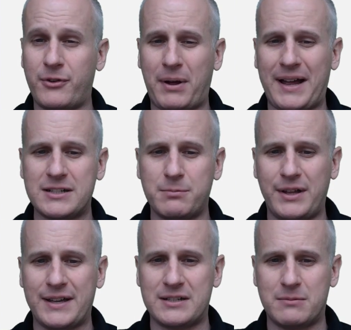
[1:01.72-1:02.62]
for
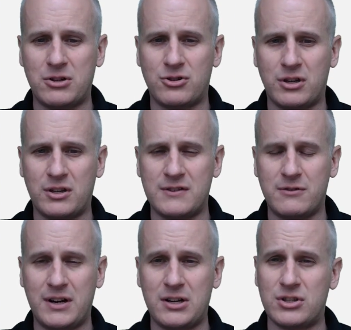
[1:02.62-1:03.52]
possible estimation
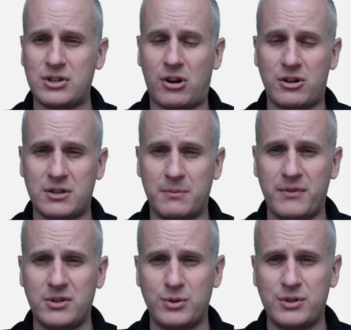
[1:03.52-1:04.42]
considerations. Are some
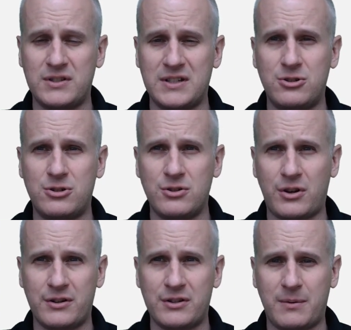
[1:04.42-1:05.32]
of the choices integers?
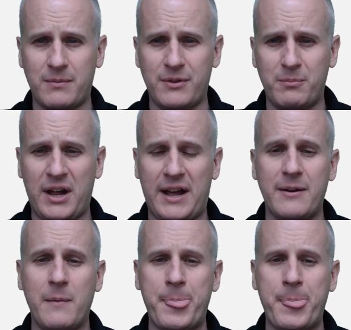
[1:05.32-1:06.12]
Are some of them not?